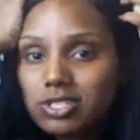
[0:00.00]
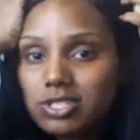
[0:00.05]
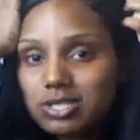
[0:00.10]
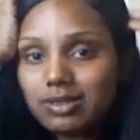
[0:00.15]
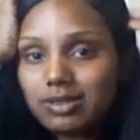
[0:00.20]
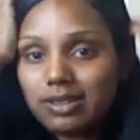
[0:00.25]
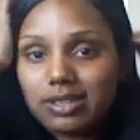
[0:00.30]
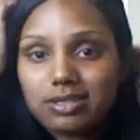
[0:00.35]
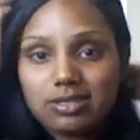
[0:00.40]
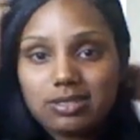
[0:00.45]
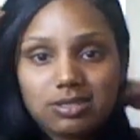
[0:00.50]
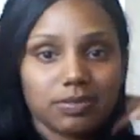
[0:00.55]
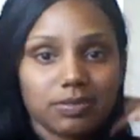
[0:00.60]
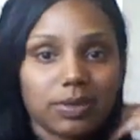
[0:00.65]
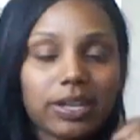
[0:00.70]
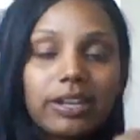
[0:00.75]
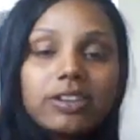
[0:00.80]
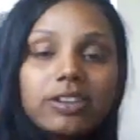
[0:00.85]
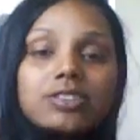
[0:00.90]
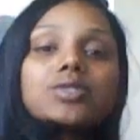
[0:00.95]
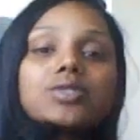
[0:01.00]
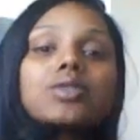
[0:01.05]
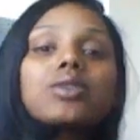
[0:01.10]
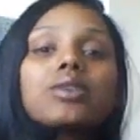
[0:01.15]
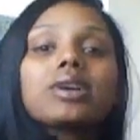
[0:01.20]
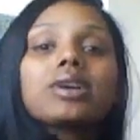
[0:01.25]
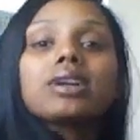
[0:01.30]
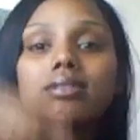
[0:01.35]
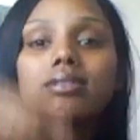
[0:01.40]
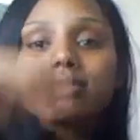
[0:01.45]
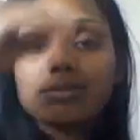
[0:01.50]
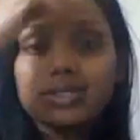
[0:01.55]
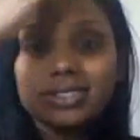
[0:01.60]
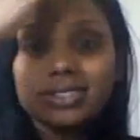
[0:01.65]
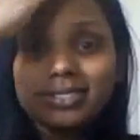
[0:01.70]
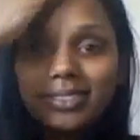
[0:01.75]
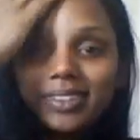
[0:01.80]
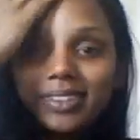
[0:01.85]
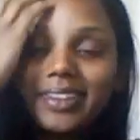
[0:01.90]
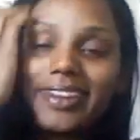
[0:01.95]
just because my hair is growing.
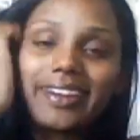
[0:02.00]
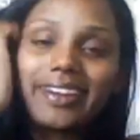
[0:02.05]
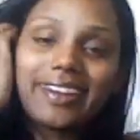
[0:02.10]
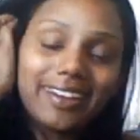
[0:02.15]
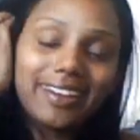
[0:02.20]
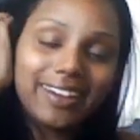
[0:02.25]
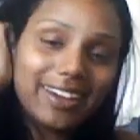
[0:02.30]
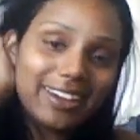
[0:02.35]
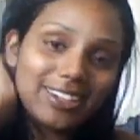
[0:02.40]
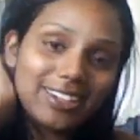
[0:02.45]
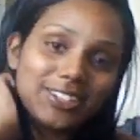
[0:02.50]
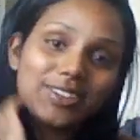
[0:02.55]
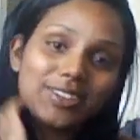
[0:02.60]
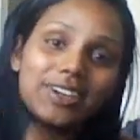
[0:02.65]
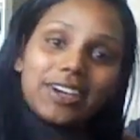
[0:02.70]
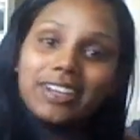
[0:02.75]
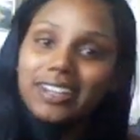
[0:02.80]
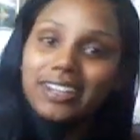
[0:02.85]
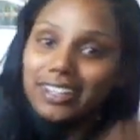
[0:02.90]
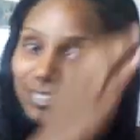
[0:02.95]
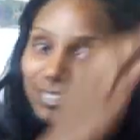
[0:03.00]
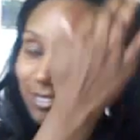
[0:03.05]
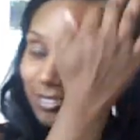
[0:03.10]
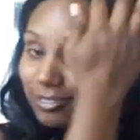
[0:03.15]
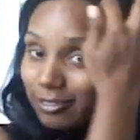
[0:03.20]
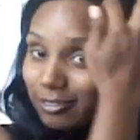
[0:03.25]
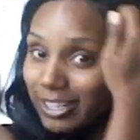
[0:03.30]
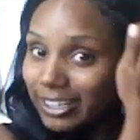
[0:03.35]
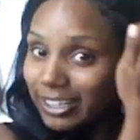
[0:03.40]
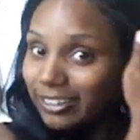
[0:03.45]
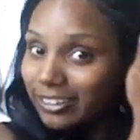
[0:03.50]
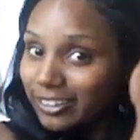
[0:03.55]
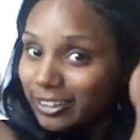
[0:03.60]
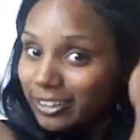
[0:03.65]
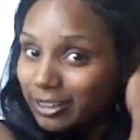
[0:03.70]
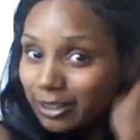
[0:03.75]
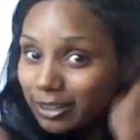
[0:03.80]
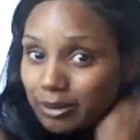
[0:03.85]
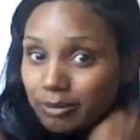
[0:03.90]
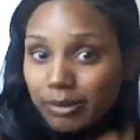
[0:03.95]
I do cut it
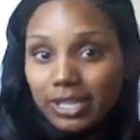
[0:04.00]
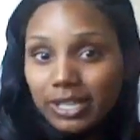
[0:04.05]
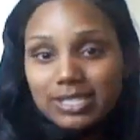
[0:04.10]
regularly